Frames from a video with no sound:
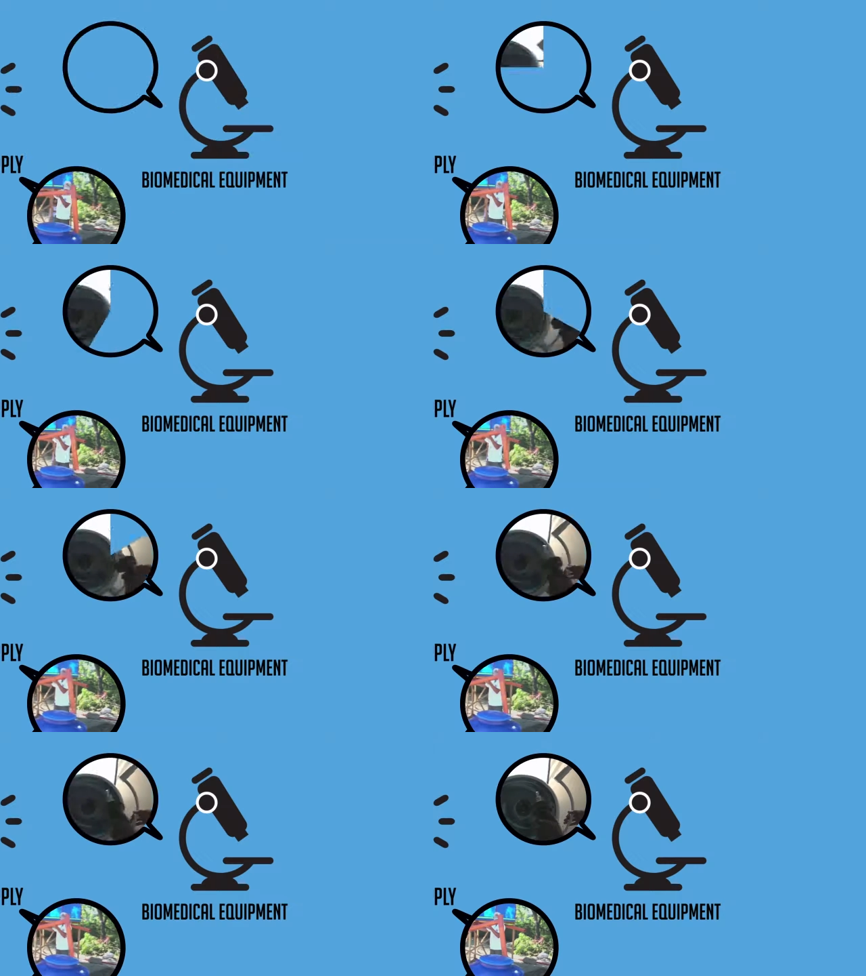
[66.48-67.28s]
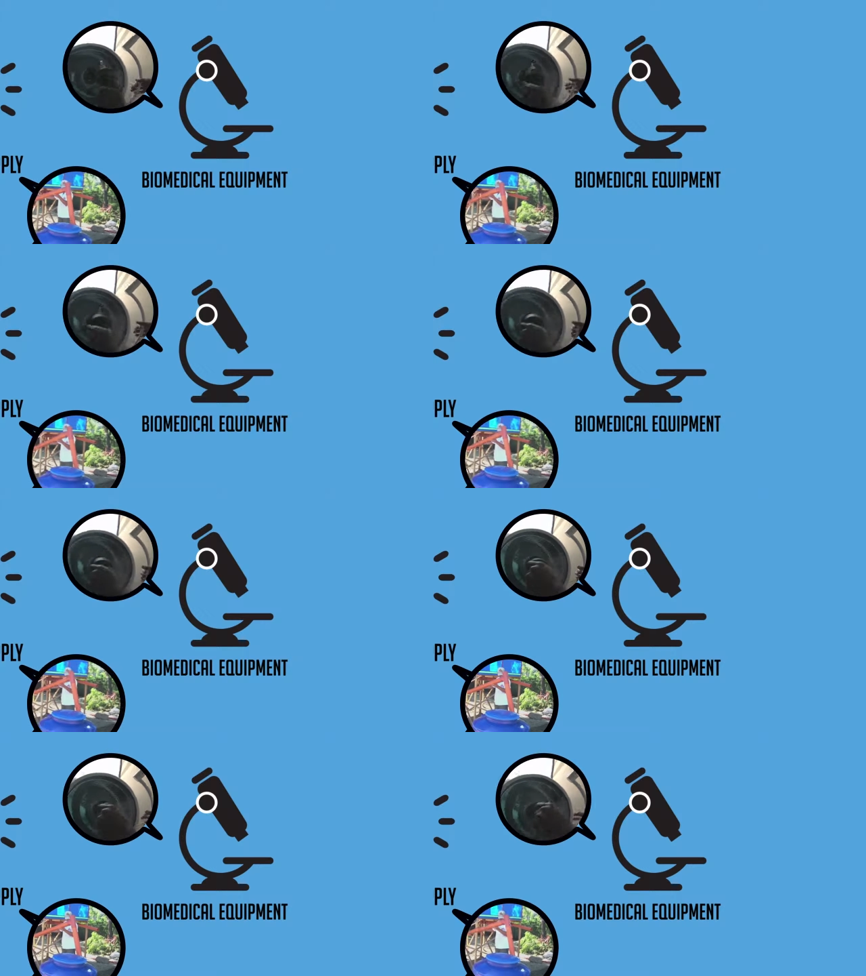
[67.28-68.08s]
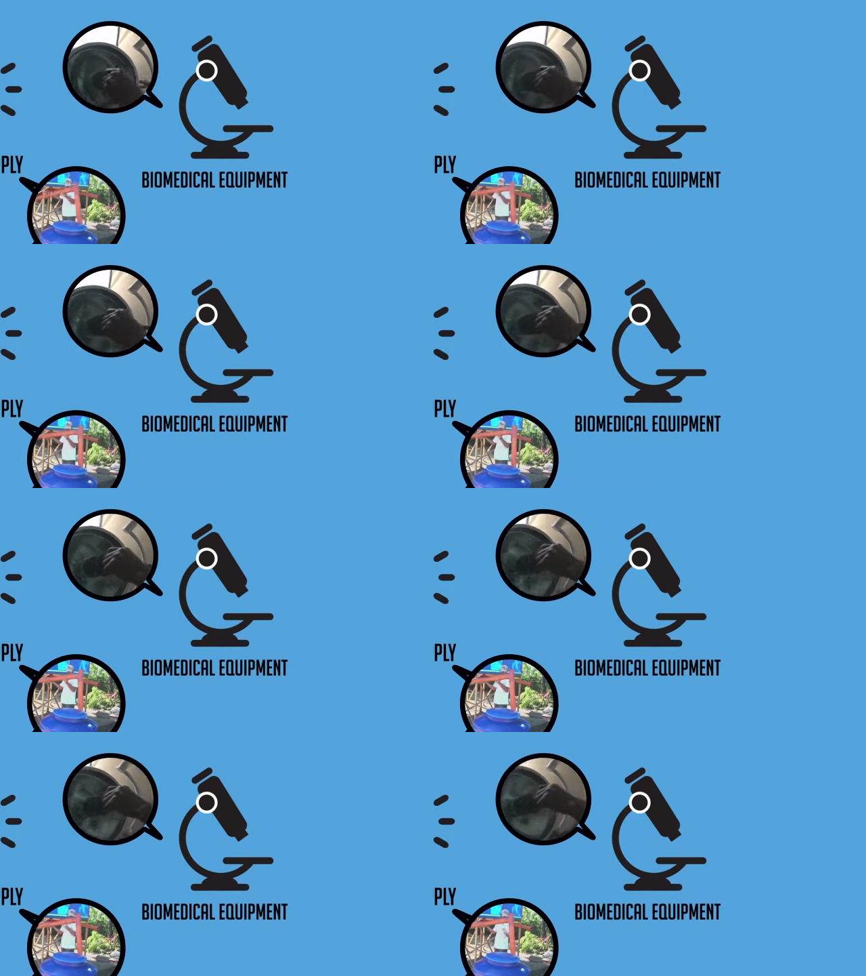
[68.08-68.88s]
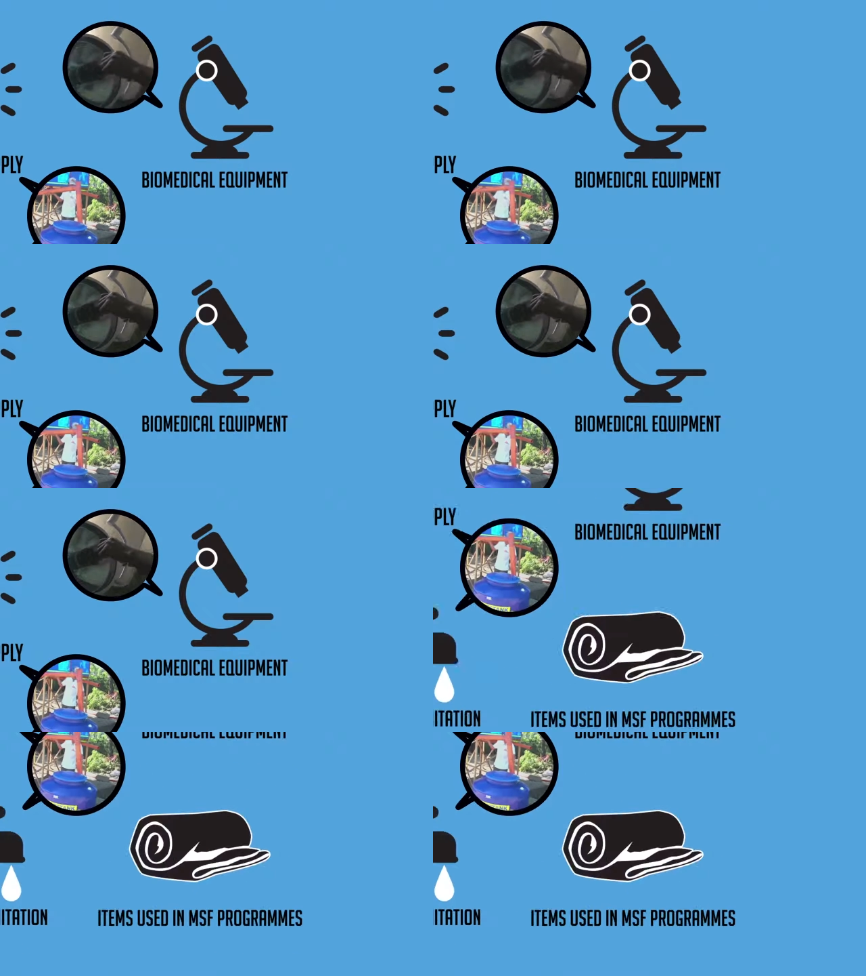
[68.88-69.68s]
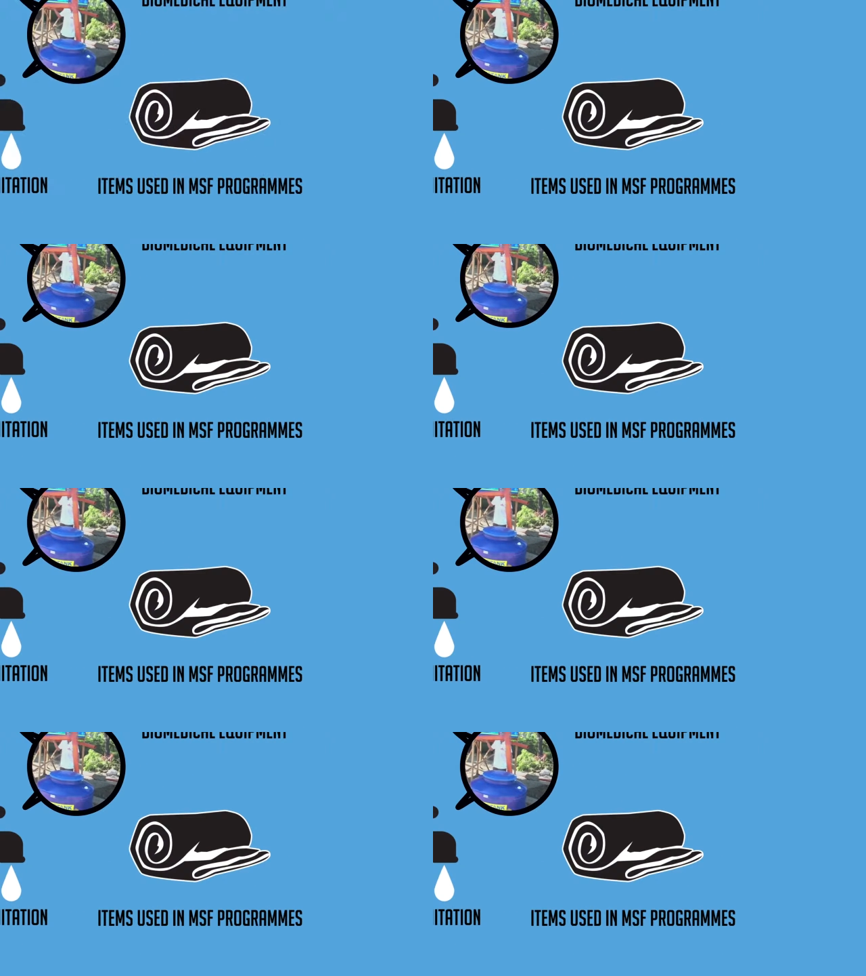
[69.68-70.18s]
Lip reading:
Nobody's mouth can be seen.